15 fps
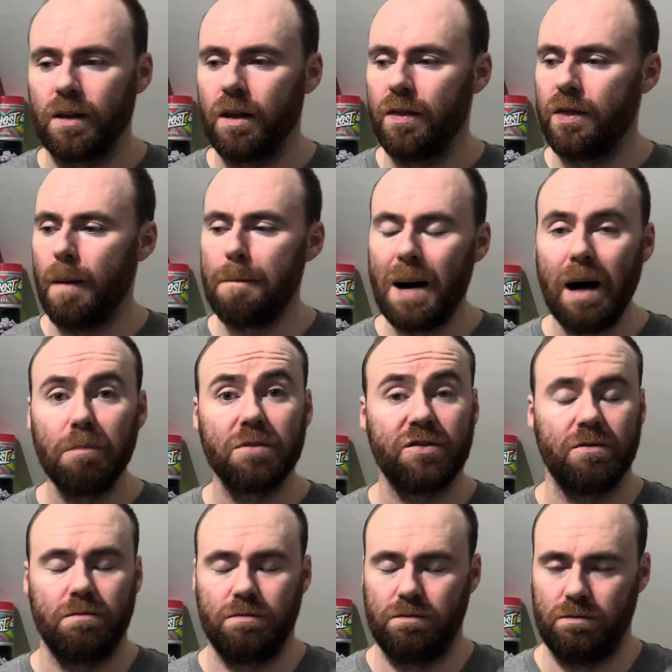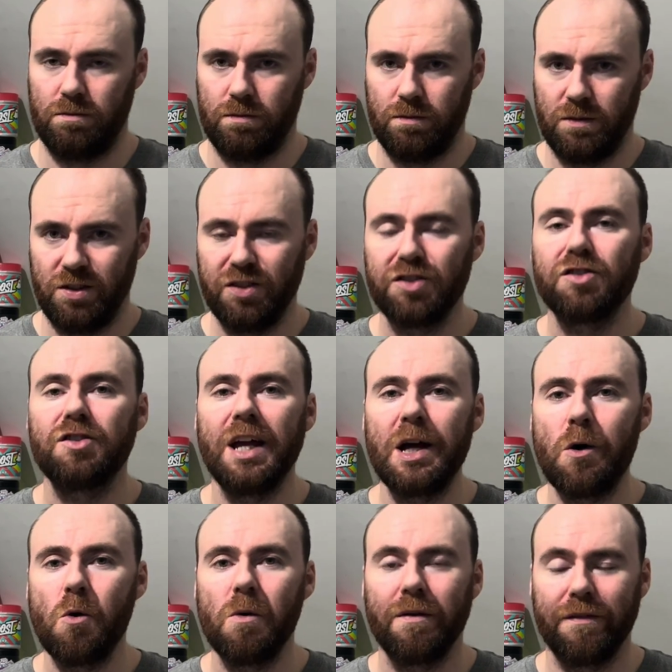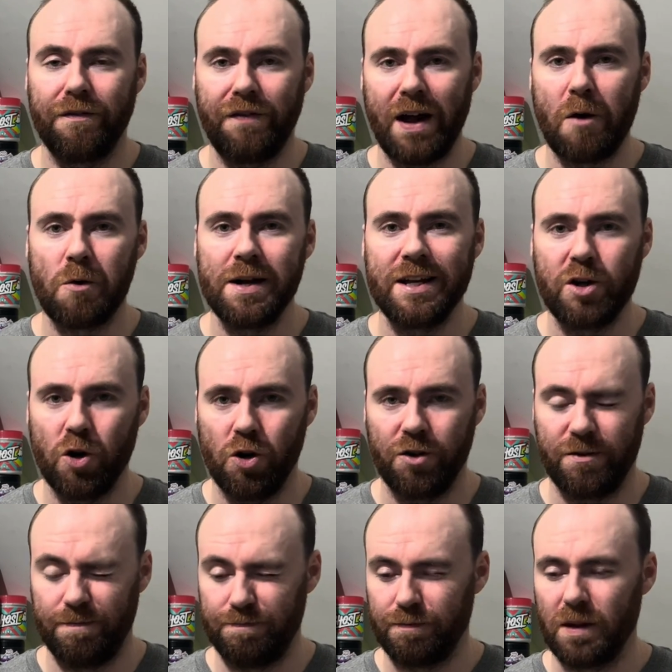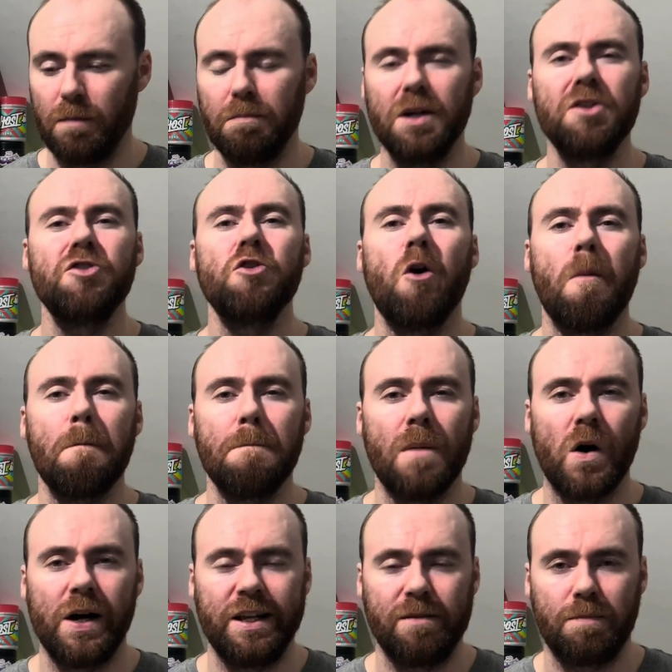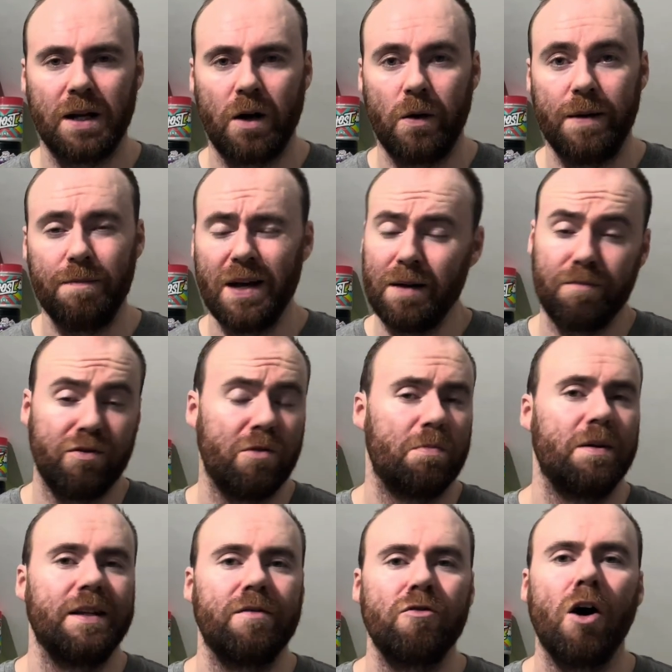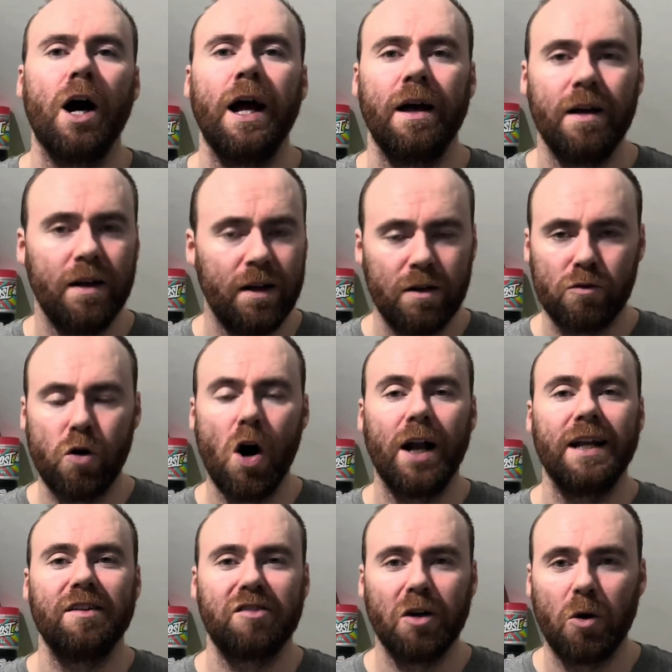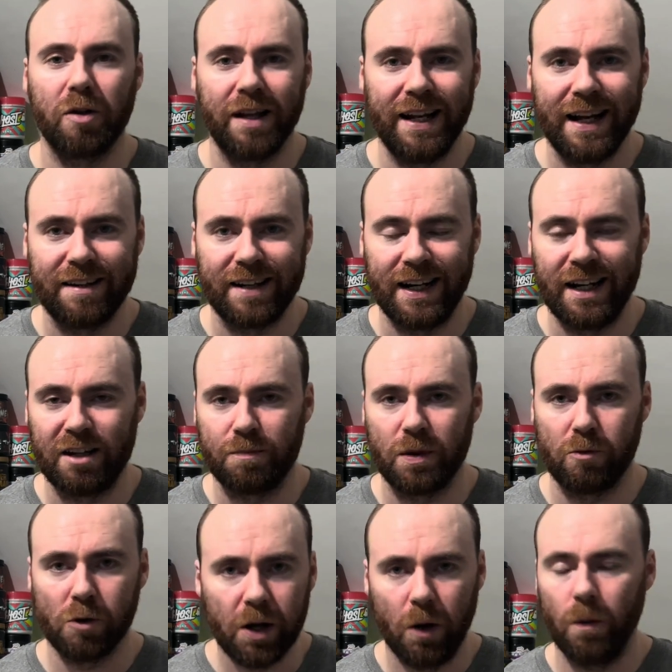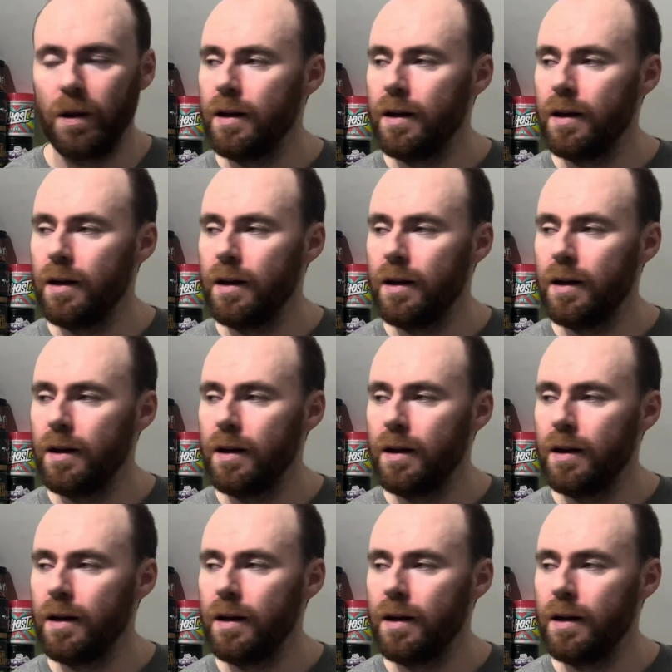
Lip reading: The pumps, still very good, but not mind-blowing, and probably rightly so on the leg day, let's be real.